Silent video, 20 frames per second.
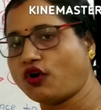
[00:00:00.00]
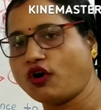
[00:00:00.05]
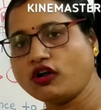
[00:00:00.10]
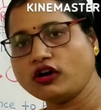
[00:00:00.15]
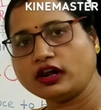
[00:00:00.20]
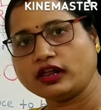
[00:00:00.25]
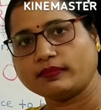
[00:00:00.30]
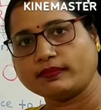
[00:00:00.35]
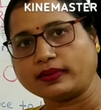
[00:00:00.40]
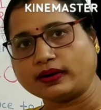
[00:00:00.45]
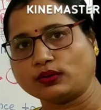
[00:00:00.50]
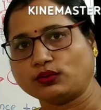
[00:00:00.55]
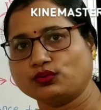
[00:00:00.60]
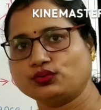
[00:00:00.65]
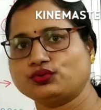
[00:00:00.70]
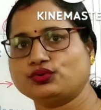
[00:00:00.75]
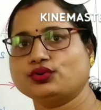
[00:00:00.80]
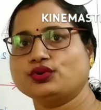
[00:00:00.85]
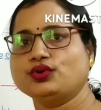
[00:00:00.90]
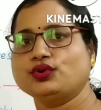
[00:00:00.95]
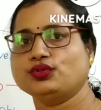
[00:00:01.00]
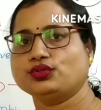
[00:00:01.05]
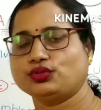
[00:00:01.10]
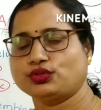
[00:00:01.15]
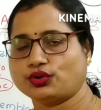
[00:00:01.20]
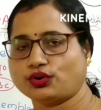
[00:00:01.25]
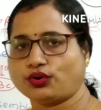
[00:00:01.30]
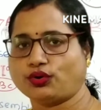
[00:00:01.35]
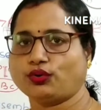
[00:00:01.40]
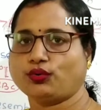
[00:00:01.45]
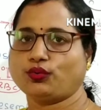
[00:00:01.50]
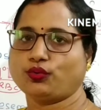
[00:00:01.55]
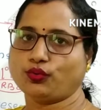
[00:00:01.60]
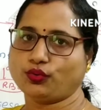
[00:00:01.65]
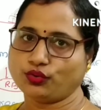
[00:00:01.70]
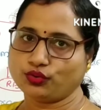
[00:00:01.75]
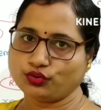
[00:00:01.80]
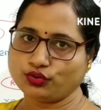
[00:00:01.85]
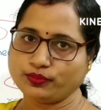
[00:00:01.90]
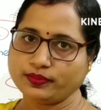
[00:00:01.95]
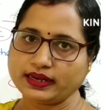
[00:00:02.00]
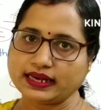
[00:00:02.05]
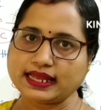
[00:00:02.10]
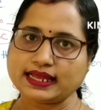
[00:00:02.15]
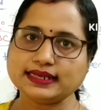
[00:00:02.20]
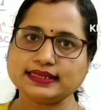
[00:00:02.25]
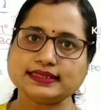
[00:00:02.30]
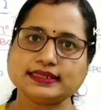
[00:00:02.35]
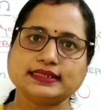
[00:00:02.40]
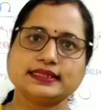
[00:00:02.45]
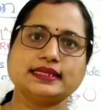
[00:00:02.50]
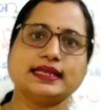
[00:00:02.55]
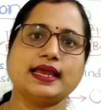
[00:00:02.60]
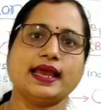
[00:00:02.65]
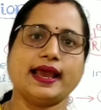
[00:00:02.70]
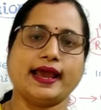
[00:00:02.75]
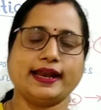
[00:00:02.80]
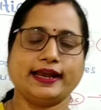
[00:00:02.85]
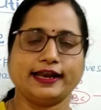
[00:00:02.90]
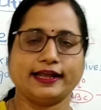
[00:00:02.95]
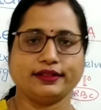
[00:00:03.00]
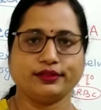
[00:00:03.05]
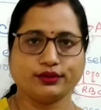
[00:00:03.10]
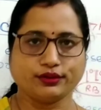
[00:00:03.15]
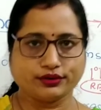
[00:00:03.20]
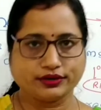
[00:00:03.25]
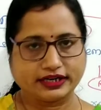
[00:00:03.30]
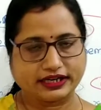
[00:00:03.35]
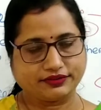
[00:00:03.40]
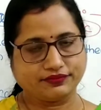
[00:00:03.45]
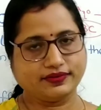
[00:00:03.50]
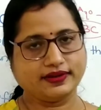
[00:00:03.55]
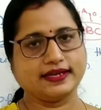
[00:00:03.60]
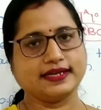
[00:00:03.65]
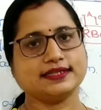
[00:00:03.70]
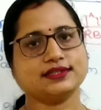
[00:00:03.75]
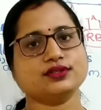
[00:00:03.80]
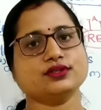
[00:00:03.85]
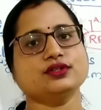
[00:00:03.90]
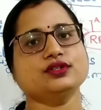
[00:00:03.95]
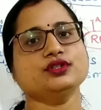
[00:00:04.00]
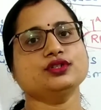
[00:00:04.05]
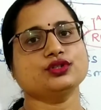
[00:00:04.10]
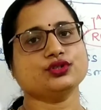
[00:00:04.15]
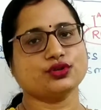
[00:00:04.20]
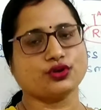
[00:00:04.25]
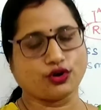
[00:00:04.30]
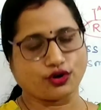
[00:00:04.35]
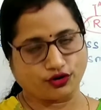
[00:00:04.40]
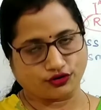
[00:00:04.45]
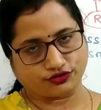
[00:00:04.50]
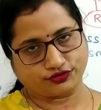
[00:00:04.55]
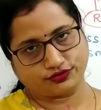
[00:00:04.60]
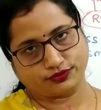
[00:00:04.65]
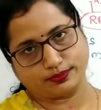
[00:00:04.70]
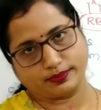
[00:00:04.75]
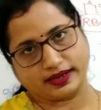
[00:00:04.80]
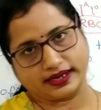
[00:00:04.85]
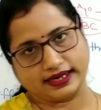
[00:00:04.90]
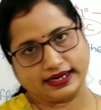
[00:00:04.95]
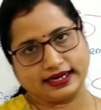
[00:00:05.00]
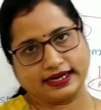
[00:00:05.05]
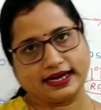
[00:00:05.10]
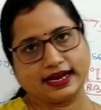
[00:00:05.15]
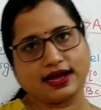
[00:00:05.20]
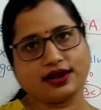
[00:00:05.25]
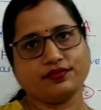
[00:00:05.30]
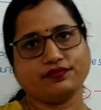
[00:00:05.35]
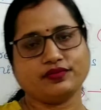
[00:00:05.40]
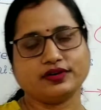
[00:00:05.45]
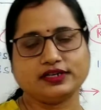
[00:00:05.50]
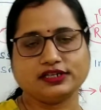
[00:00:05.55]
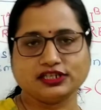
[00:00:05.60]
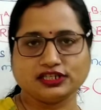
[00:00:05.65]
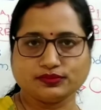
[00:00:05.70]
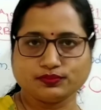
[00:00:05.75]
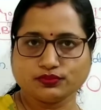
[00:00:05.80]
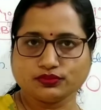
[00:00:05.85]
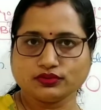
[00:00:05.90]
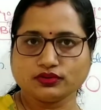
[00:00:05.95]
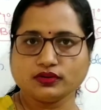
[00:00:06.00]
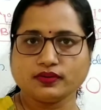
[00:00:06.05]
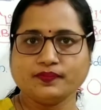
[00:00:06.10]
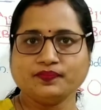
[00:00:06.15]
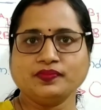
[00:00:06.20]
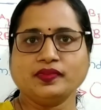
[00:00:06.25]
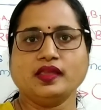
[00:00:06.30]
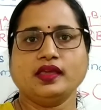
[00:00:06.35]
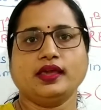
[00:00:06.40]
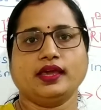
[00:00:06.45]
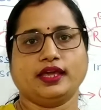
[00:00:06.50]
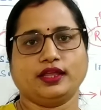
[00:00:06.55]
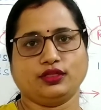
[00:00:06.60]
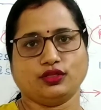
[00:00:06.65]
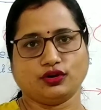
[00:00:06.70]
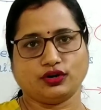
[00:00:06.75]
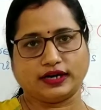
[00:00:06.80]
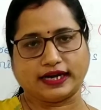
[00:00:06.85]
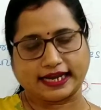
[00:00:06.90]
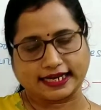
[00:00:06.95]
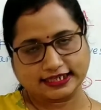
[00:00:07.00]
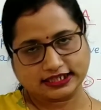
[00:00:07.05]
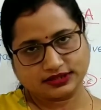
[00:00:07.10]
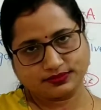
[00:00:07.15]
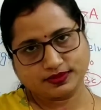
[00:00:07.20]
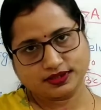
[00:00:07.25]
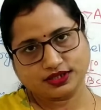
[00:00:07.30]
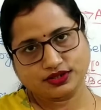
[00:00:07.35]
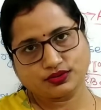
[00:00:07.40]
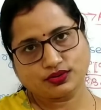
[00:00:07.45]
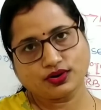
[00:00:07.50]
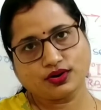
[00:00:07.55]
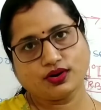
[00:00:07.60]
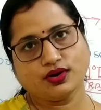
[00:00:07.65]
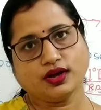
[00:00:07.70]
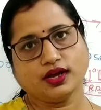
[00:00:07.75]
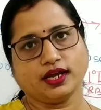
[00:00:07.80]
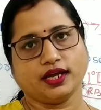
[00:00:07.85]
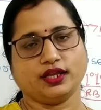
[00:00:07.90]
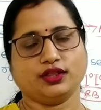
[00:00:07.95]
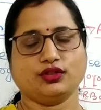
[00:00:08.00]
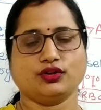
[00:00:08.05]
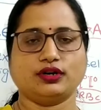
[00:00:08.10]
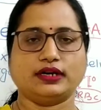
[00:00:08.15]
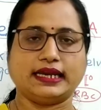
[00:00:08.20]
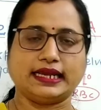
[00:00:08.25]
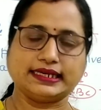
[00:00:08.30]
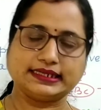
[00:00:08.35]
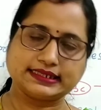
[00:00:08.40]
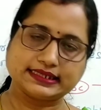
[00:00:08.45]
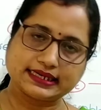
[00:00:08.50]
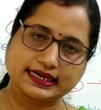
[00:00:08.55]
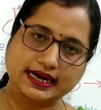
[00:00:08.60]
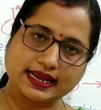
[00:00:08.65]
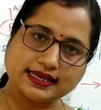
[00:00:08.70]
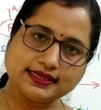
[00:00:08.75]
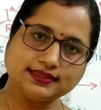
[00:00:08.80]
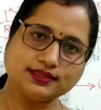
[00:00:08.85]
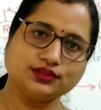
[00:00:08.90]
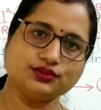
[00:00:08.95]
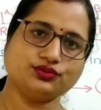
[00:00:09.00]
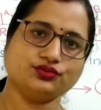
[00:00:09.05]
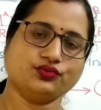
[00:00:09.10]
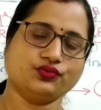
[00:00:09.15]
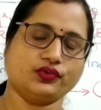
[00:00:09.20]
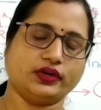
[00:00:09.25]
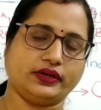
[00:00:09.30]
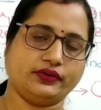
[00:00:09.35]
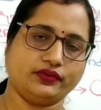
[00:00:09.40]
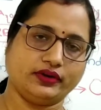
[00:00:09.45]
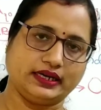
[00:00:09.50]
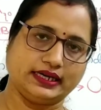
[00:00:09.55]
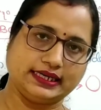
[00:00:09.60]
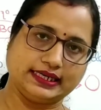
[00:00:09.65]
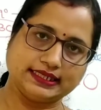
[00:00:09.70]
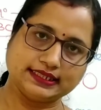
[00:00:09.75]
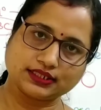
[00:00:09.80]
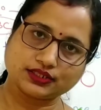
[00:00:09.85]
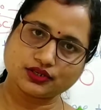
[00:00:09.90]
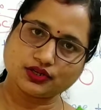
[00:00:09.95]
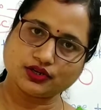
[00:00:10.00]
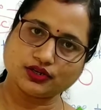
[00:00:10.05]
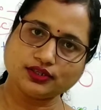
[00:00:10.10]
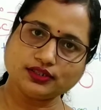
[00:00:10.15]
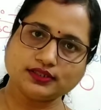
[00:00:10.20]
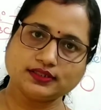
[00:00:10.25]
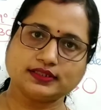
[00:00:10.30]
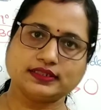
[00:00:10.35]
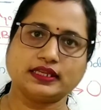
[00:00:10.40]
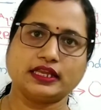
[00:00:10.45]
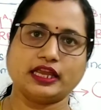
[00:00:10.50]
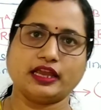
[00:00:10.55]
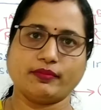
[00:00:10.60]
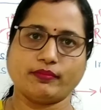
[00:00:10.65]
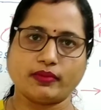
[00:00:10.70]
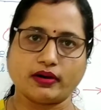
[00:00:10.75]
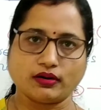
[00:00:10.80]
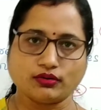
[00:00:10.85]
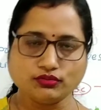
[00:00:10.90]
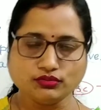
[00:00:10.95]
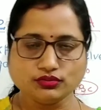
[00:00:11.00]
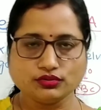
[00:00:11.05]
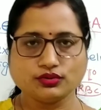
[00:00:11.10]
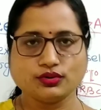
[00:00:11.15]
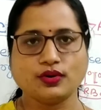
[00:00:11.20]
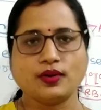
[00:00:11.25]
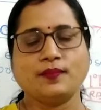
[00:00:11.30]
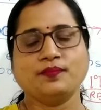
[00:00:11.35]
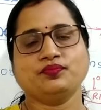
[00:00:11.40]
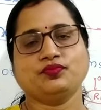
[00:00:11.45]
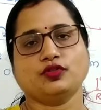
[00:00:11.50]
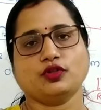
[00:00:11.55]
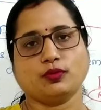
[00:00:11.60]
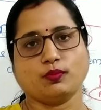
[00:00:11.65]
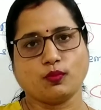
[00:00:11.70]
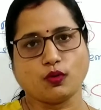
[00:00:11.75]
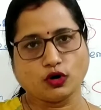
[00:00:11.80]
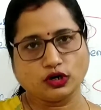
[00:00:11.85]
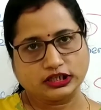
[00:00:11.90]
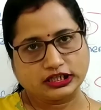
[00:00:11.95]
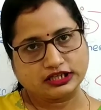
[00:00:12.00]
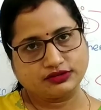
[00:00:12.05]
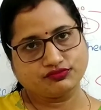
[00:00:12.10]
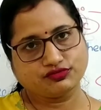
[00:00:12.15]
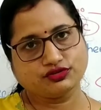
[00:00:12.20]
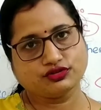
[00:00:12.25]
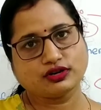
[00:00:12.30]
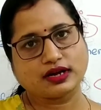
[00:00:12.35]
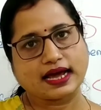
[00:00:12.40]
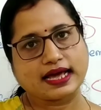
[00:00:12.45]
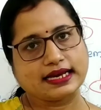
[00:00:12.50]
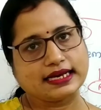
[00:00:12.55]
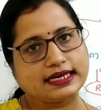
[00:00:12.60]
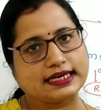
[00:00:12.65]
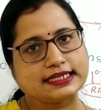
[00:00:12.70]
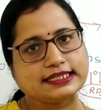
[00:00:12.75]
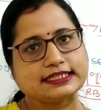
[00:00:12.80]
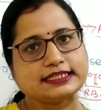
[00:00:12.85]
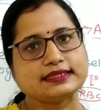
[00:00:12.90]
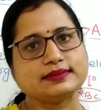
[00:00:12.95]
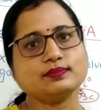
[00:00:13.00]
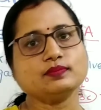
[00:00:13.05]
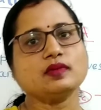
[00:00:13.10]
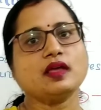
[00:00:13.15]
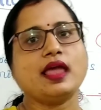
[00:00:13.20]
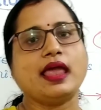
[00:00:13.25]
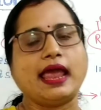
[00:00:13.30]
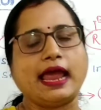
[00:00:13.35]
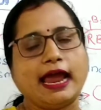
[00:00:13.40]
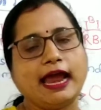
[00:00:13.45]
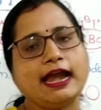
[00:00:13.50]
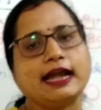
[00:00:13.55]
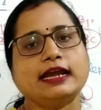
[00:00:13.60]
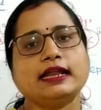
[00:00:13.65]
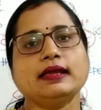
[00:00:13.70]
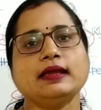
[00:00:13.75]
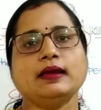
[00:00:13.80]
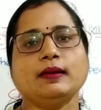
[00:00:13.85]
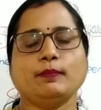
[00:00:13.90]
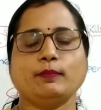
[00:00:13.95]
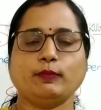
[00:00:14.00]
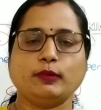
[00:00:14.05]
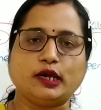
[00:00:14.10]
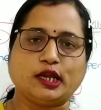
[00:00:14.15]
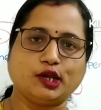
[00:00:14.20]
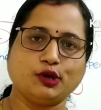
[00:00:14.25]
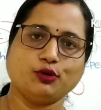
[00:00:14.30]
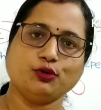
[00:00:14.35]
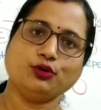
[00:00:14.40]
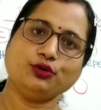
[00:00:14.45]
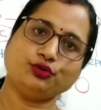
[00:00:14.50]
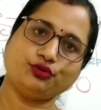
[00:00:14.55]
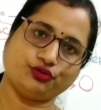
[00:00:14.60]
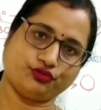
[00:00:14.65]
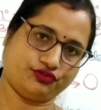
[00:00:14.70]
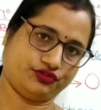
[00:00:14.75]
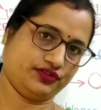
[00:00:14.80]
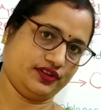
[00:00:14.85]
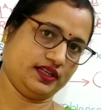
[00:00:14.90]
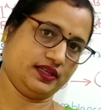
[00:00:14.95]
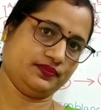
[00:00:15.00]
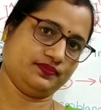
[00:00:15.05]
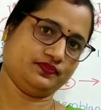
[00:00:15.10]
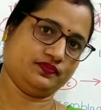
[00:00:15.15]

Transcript: all about the codominance and other deviations of Mendelian principle. In the next video, in the next class, we will discuss about the multiple allelism and pleiotrophy.